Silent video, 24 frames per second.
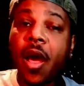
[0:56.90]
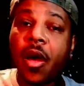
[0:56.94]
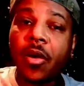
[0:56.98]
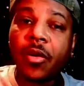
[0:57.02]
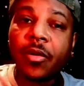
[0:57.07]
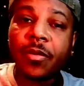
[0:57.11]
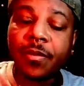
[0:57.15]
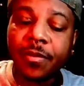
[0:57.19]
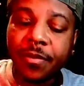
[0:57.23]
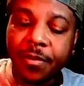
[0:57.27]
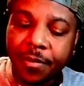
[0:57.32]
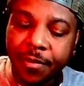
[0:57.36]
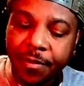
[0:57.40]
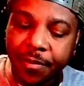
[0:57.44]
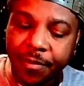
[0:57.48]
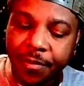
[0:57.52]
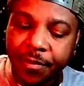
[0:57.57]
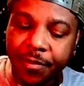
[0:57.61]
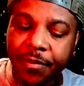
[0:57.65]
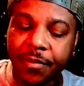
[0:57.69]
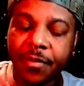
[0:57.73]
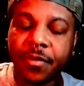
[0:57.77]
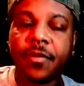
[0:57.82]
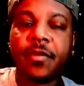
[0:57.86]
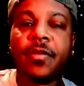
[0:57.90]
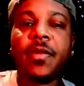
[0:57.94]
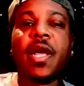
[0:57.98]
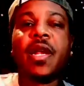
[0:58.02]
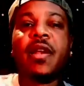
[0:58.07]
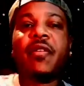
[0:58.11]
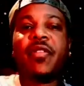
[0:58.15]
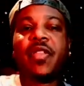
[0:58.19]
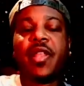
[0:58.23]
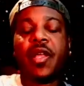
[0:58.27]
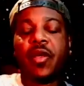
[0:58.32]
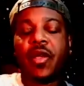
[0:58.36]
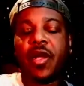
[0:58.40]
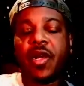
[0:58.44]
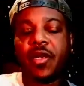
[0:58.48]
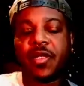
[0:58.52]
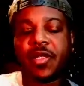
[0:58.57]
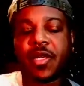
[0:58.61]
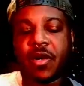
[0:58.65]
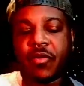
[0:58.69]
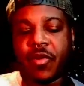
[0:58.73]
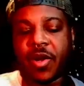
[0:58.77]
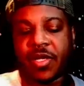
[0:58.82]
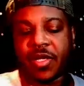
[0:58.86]
Oh, not everything you hear
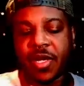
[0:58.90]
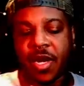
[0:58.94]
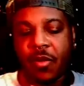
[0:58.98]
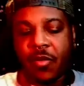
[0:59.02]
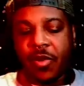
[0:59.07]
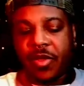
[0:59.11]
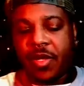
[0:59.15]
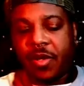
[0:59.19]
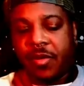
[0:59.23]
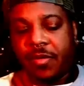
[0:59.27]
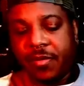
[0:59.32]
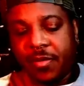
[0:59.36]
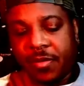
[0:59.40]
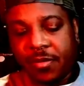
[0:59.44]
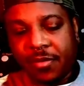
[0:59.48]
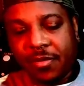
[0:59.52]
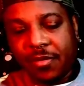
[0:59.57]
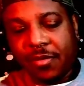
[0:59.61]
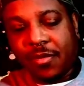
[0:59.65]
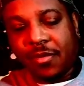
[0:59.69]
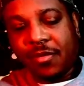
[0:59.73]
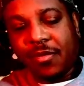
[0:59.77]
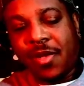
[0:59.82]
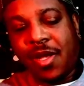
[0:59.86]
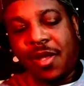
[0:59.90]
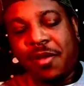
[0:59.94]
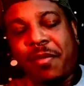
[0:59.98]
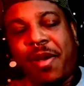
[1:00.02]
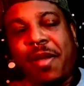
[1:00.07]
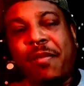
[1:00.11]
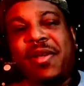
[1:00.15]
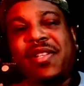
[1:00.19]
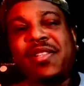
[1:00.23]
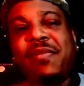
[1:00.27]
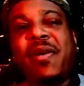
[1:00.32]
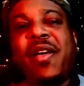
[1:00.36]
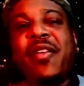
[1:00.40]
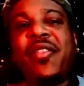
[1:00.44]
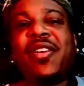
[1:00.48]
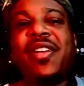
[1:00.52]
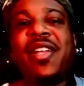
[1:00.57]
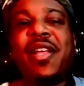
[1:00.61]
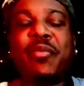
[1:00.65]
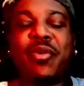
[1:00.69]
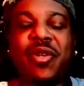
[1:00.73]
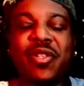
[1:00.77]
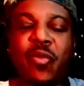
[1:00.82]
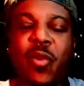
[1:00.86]
is gonna resonate with you. There might be some other
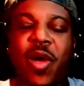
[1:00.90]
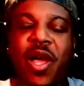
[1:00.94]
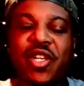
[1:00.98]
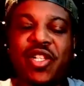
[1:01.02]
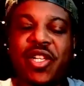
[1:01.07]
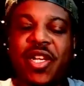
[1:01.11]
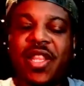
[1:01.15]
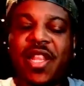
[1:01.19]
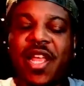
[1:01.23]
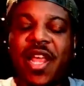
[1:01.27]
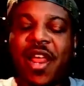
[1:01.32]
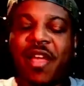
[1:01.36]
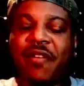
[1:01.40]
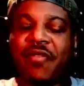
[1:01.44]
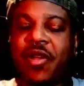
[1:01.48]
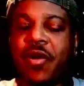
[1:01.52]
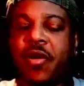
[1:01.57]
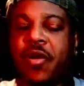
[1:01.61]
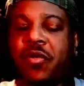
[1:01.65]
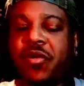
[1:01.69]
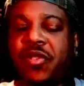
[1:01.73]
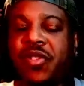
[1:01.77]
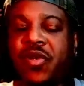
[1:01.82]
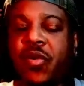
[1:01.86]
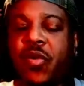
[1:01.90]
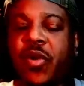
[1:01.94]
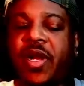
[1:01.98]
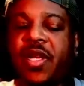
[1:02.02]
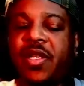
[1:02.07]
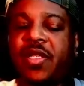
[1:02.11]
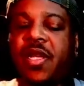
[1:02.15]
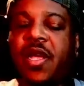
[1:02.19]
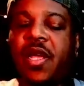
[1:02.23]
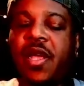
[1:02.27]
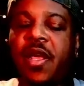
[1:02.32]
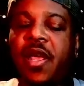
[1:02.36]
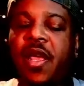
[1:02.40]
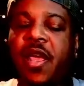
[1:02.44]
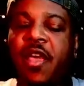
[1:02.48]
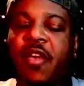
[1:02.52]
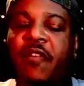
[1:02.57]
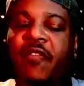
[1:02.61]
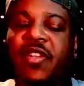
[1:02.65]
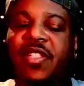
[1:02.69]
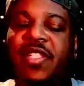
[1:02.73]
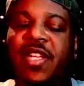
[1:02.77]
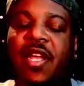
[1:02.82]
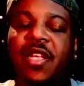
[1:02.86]
Libras watching that have their own stories.
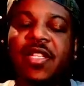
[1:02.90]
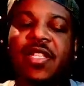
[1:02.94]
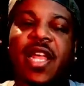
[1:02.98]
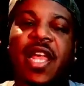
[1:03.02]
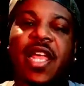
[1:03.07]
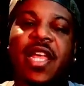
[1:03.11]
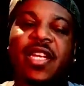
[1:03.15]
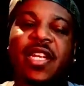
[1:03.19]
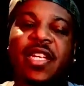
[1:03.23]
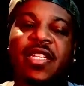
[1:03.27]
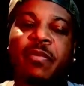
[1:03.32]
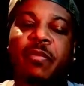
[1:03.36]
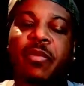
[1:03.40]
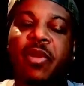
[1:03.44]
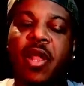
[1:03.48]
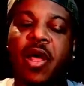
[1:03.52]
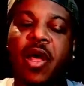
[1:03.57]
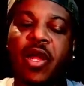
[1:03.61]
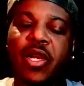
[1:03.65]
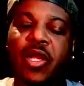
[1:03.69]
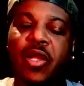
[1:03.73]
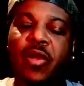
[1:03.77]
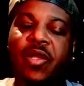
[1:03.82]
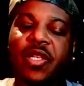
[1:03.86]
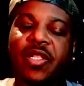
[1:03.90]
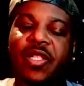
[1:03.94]
If it sounds like it doesn't belong to